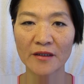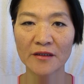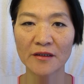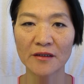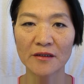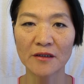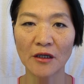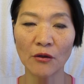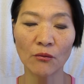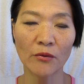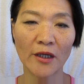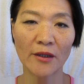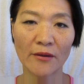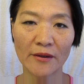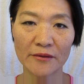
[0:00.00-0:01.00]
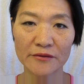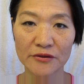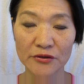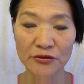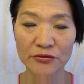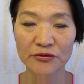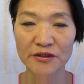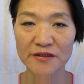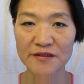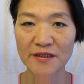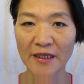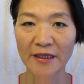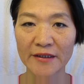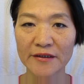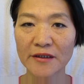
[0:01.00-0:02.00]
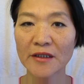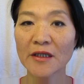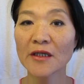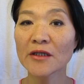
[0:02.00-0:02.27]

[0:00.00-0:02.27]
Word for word: uh, well, you decide.